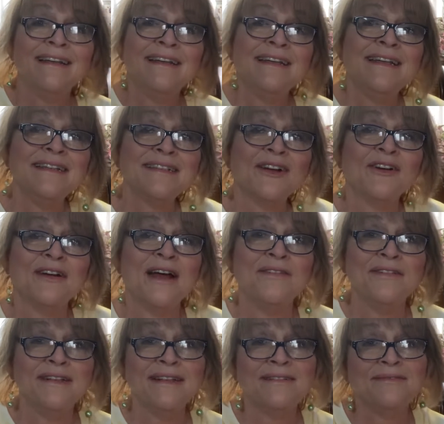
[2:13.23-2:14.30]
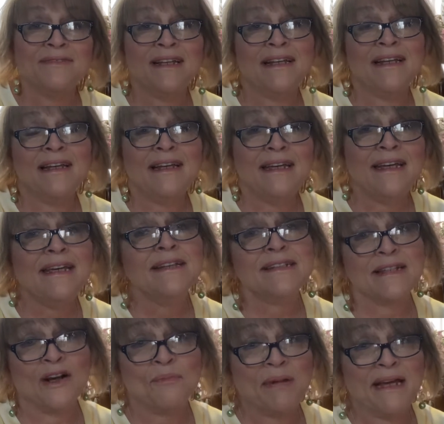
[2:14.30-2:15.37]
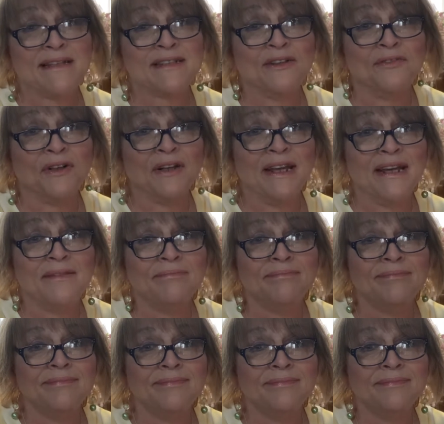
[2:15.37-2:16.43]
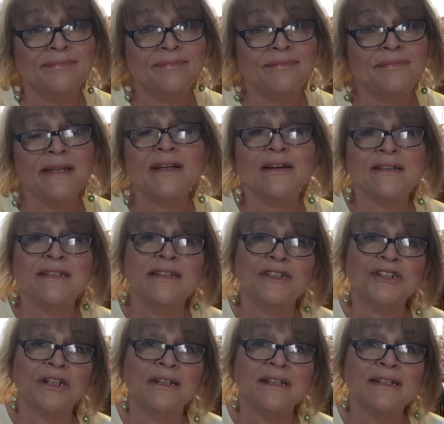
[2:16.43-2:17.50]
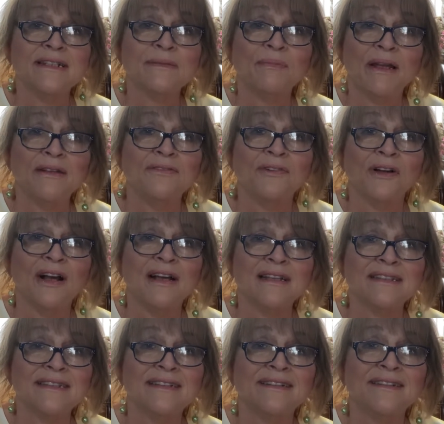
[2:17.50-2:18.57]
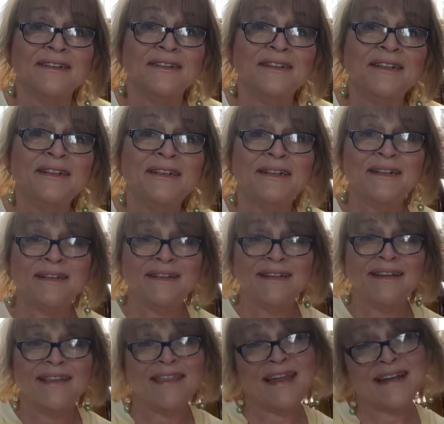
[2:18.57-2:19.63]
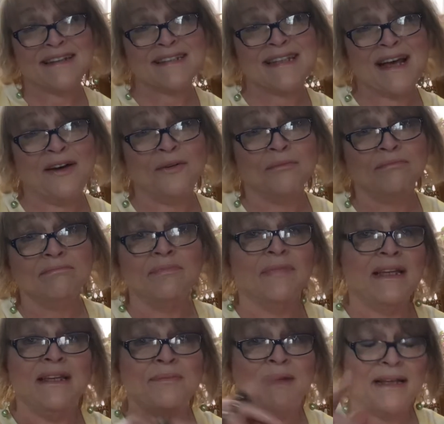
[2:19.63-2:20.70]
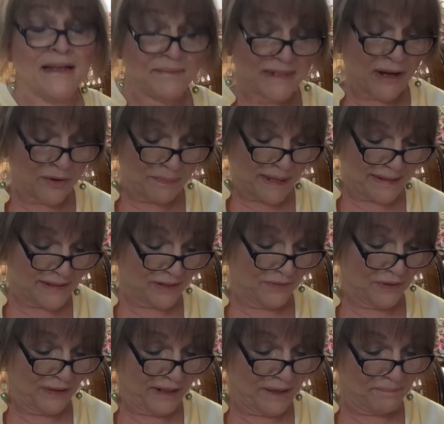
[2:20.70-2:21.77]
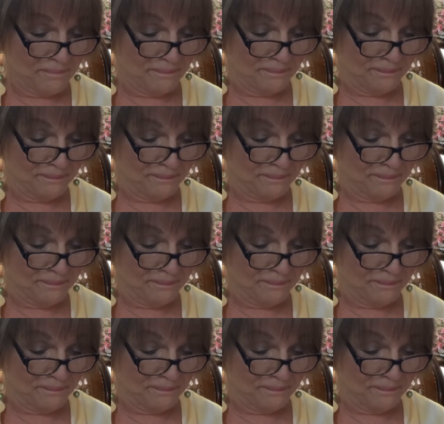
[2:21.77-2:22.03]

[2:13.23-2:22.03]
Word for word: he's our covenant. He is our Passover lamb because he shed his blood for us. That is how he becomes our Passover lamb.